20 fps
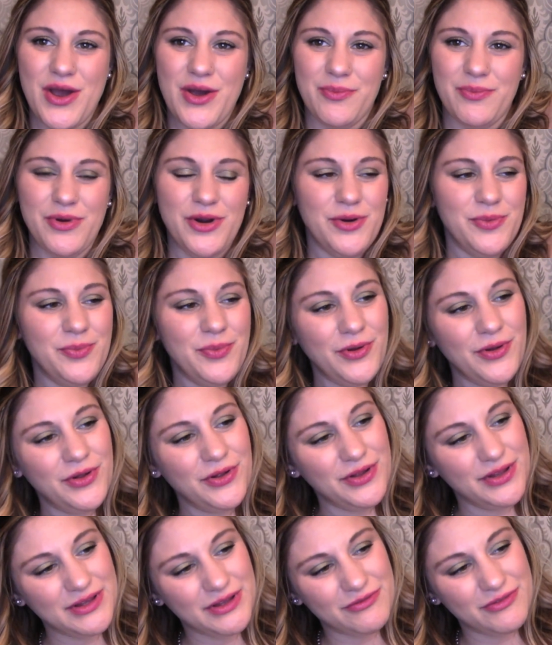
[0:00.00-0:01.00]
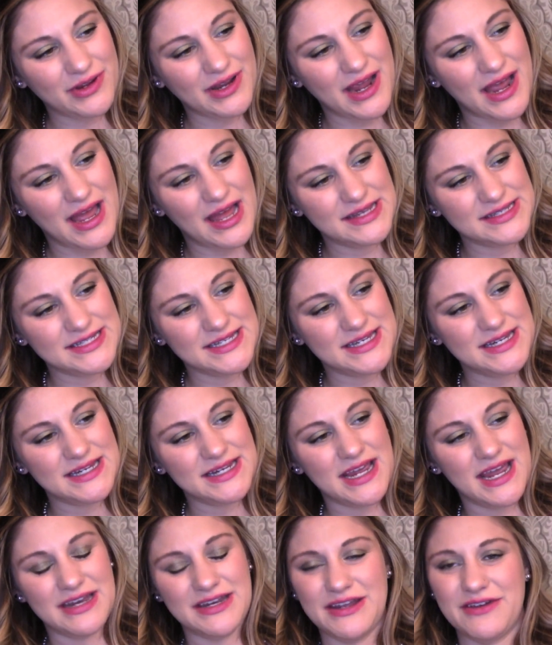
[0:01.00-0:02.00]
purple, and then we got
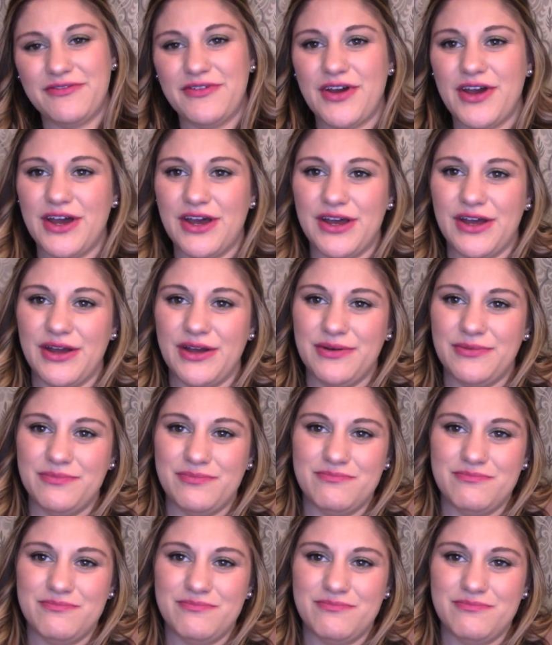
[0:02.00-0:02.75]
kind of a